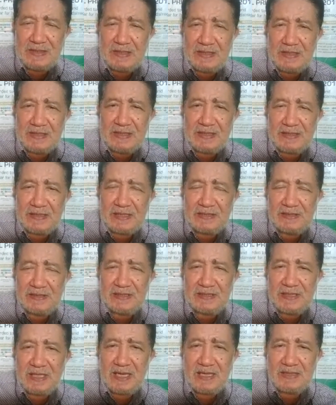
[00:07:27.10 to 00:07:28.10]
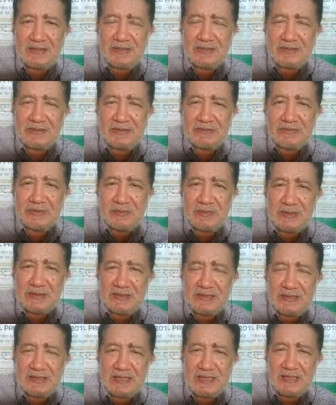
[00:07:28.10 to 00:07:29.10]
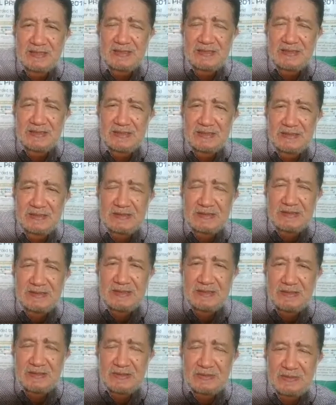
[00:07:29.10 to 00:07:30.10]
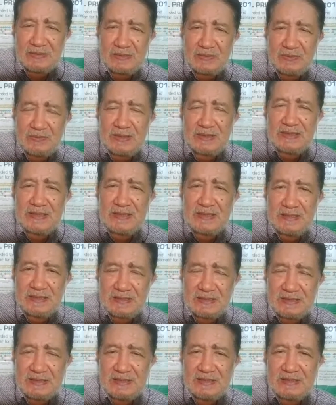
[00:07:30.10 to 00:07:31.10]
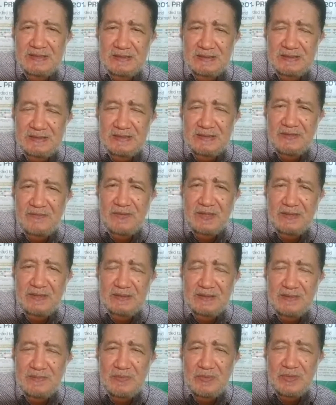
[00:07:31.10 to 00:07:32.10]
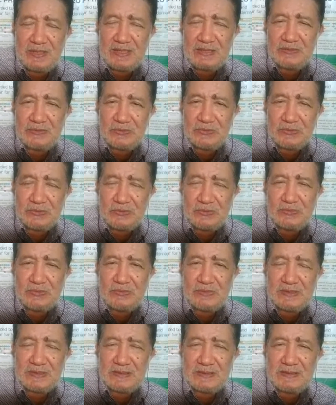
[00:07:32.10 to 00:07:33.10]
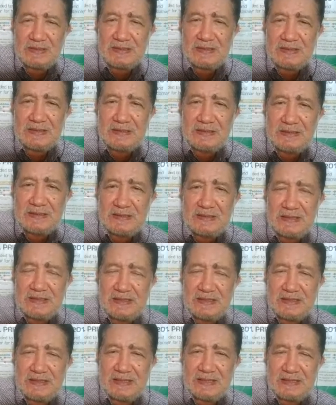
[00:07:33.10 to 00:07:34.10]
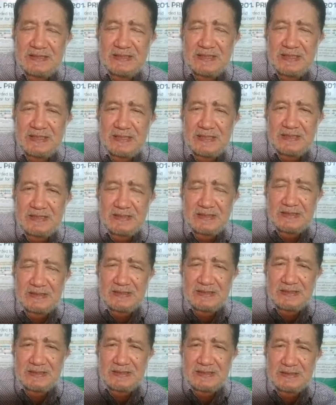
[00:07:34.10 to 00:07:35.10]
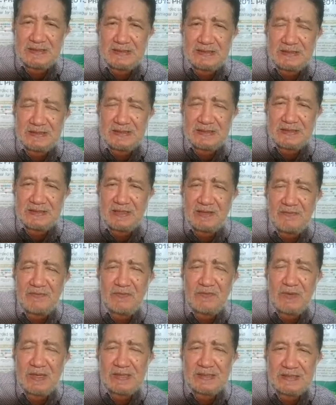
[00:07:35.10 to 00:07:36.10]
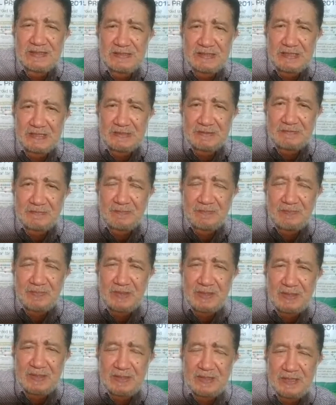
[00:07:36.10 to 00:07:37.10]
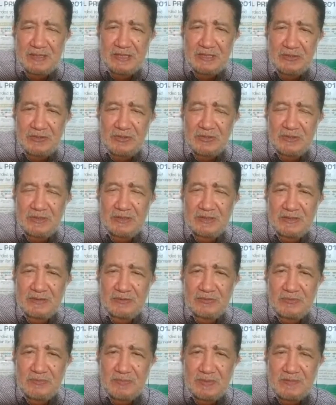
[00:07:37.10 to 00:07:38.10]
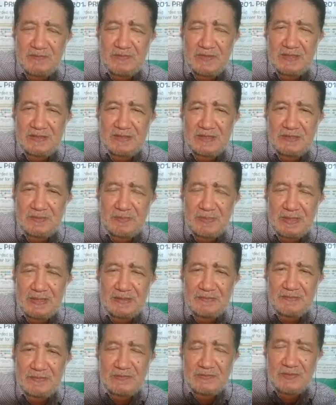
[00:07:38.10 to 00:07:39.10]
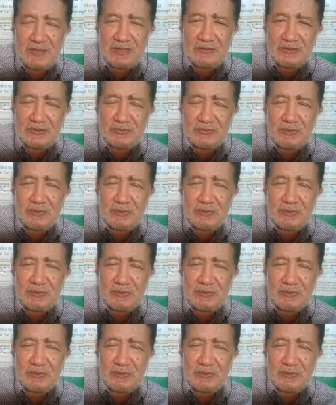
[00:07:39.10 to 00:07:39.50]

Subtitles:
In our next discussion, we will discuss what is the effective way to do, let's say, self quarantine in order to prevent the spread of the virus.